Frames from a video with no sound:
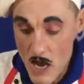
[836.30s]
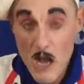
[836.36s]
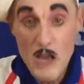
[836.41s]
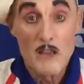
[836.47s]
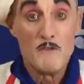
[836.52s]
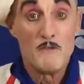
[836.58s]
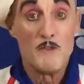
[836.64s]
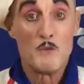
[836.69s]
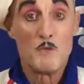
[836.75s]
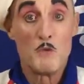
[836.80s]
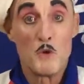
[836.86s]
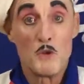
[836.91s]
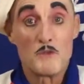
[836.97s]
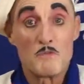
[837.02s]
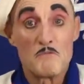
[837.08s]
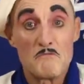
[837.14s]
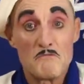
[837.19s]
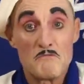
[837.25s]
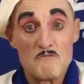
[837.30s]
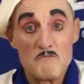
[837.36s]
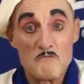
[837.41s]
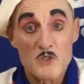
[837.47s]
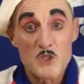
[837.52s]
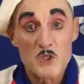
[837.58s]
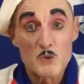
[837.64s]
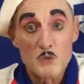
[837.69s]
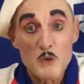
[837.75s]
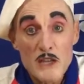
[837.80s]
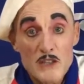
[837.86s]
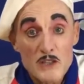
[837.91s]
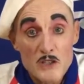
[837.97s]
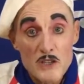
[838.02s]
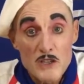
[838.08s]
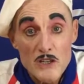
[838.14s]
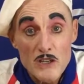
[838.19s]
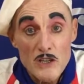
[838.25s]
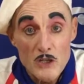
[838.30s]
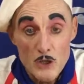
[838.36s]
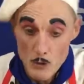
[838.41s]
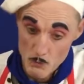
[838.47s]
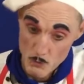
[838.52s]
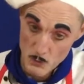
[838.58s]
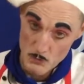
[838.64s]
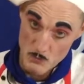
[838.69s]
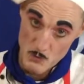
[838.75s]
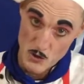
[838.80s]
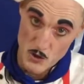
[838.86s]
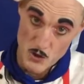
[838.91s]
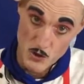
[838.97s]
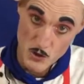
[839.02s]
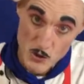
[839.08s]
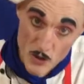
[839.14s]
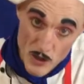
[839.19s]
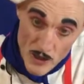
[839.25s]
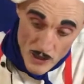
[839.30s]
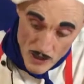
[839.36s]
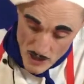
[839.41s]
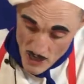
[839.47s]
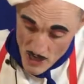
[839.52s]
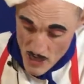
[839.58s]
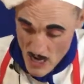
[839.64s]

If you want sweeter, you put more sugar.